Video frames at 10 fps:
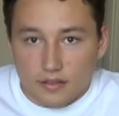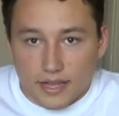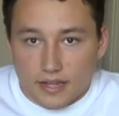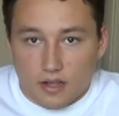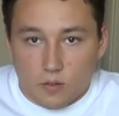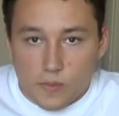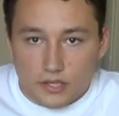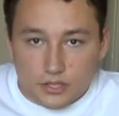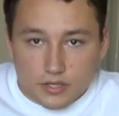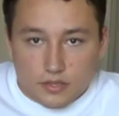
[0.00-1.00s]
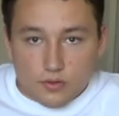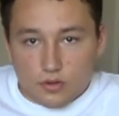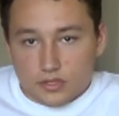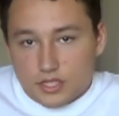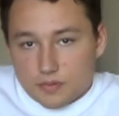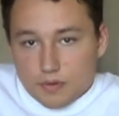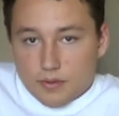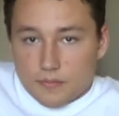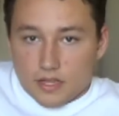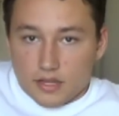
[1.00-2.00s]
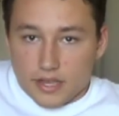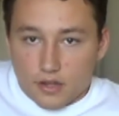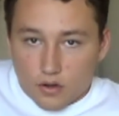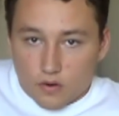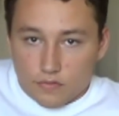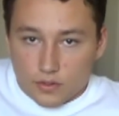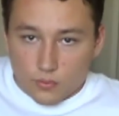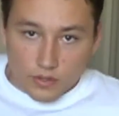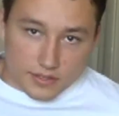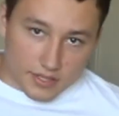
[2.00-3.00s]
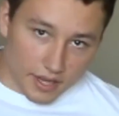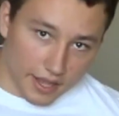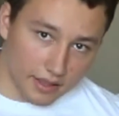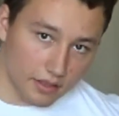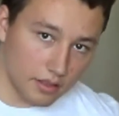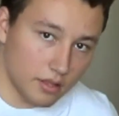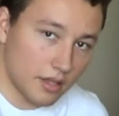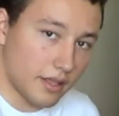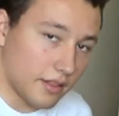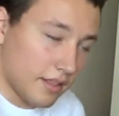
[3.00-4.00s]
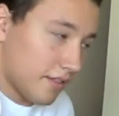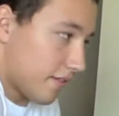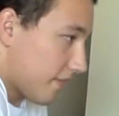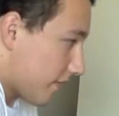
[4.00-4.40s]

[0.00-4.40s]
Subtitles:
like in elementary school, is just putting my leg over to one side and then